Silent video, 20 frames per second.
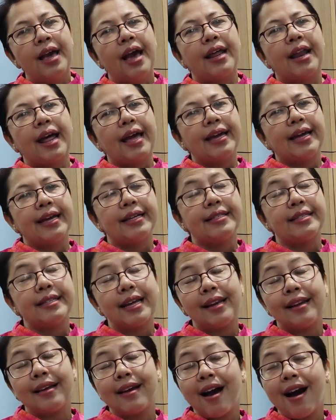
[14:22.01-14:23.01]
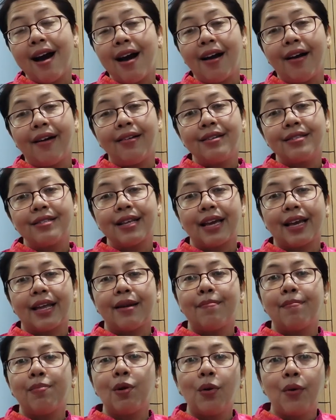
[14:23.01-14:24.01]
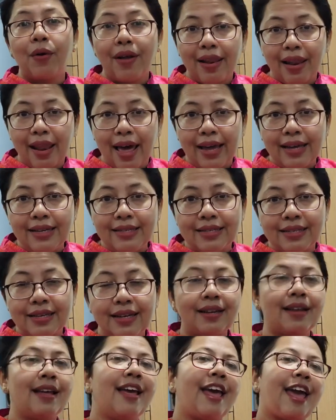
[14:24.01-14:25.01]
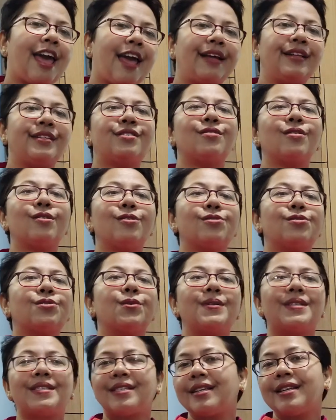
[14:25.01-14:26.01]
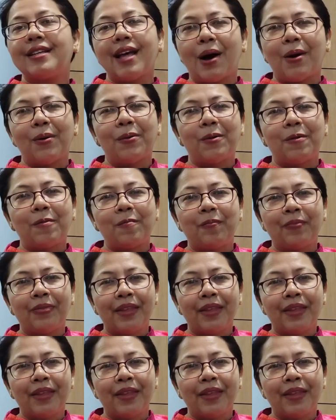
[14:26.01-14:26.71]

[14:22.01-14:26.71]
and I can tell cars, I can pluralize it, hence also it's a noun.